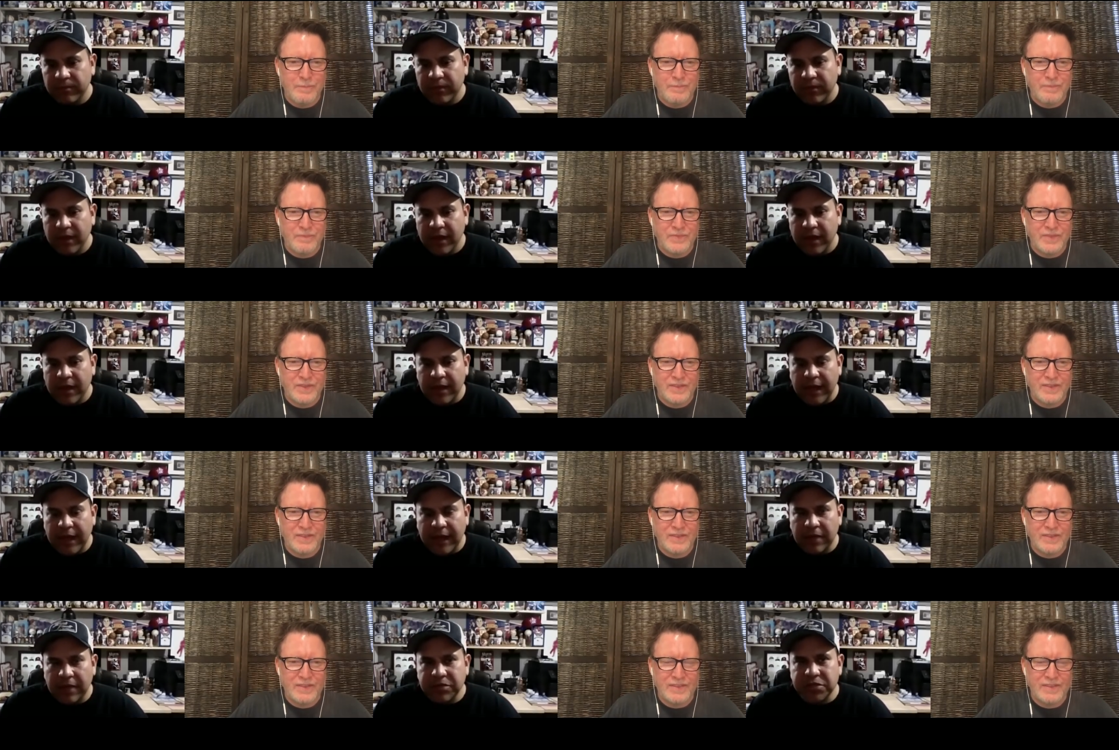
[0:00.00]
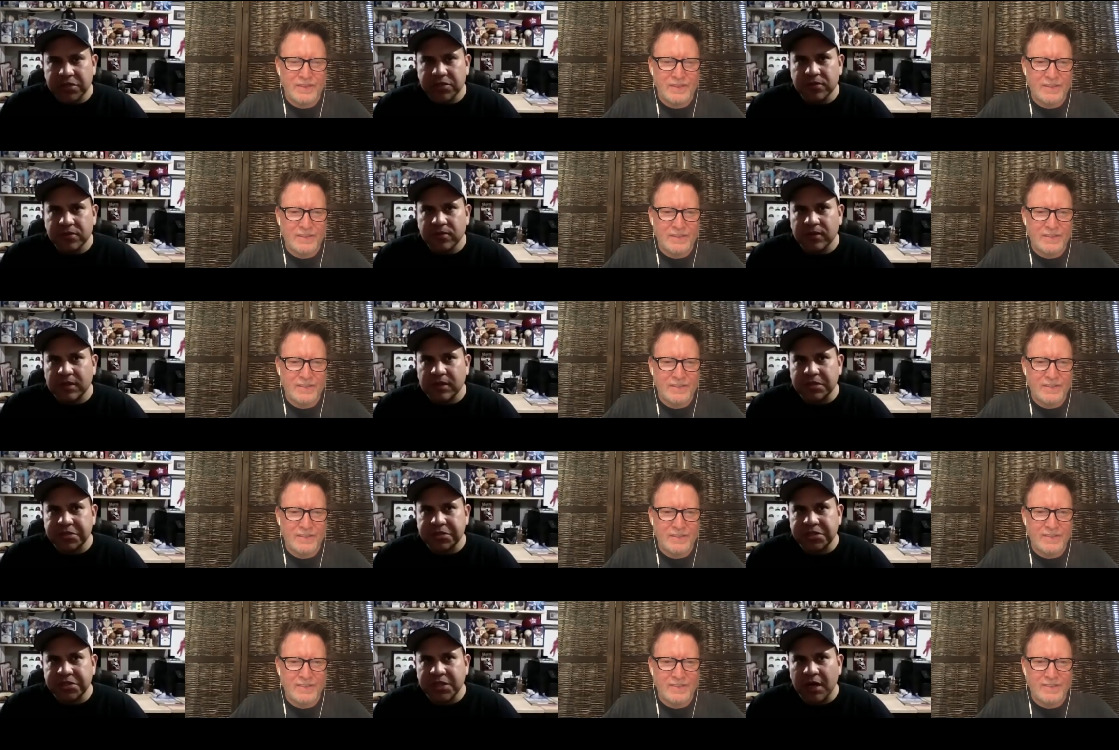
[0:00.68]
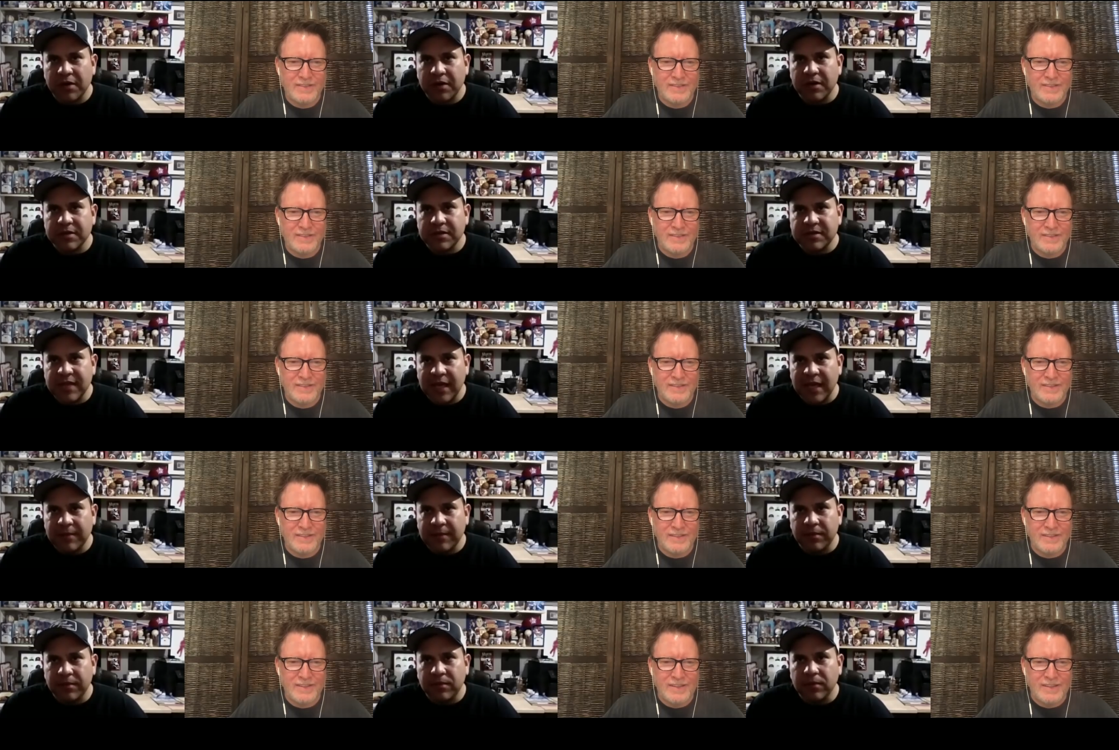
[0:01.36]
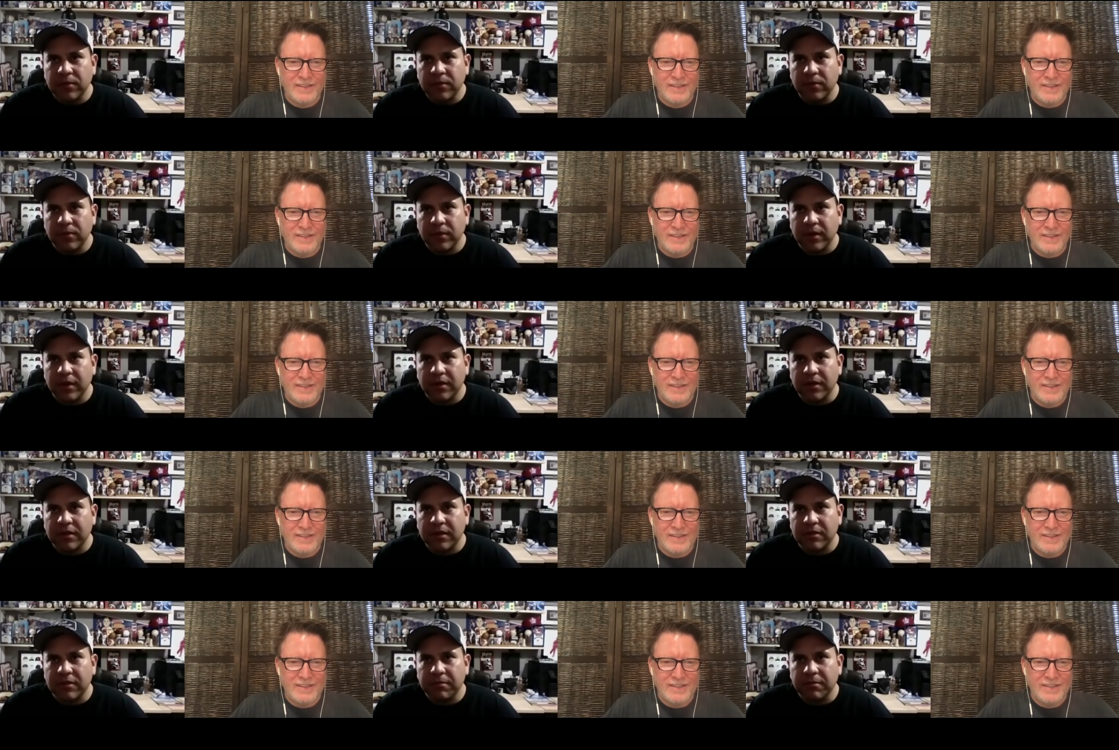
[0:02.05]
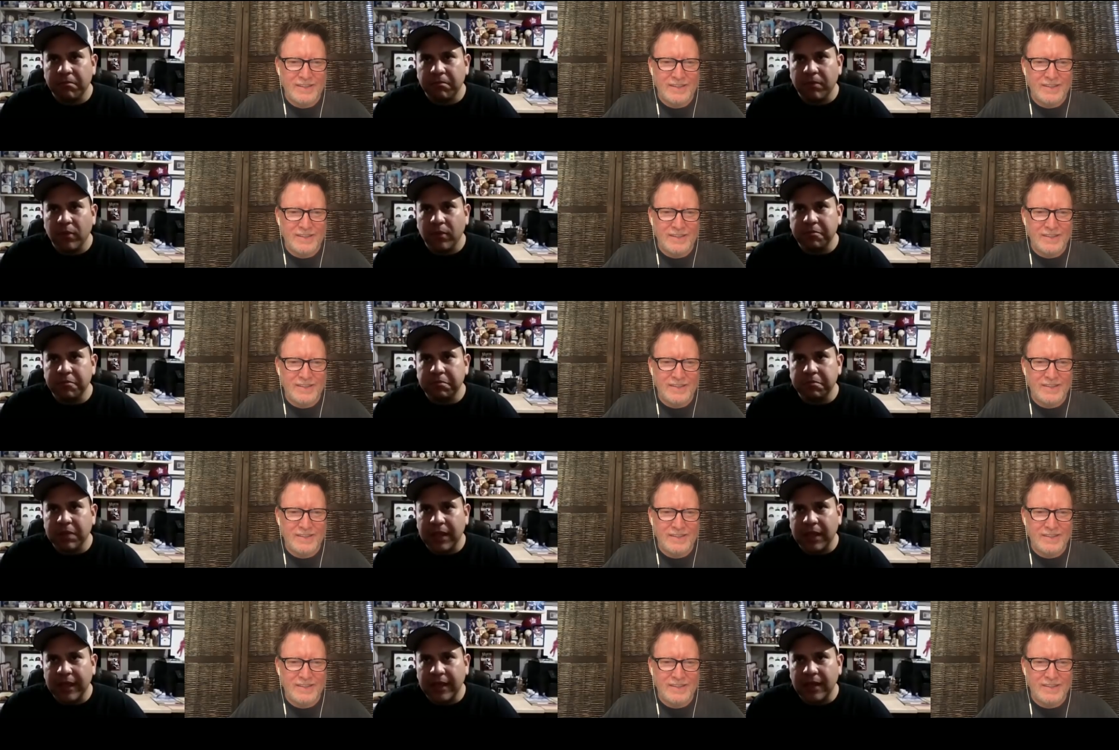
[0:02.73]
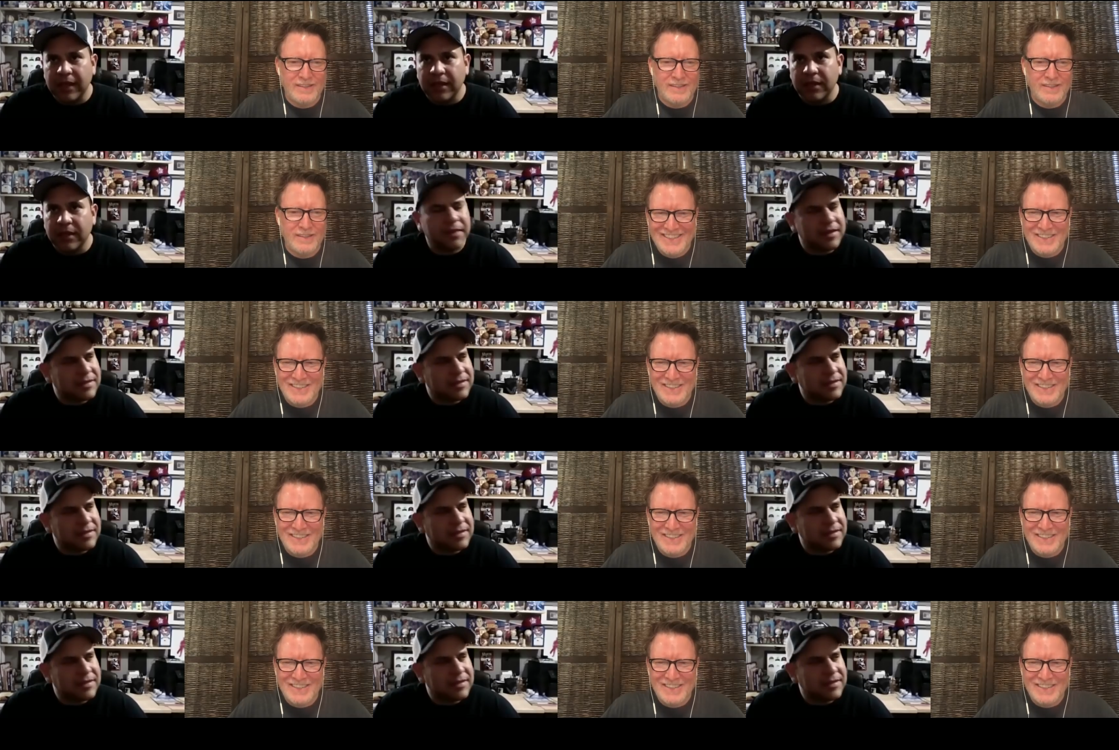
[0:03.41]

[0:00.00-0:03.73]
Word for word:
Speaker 1: And Andrew is sharing a table with with Blake.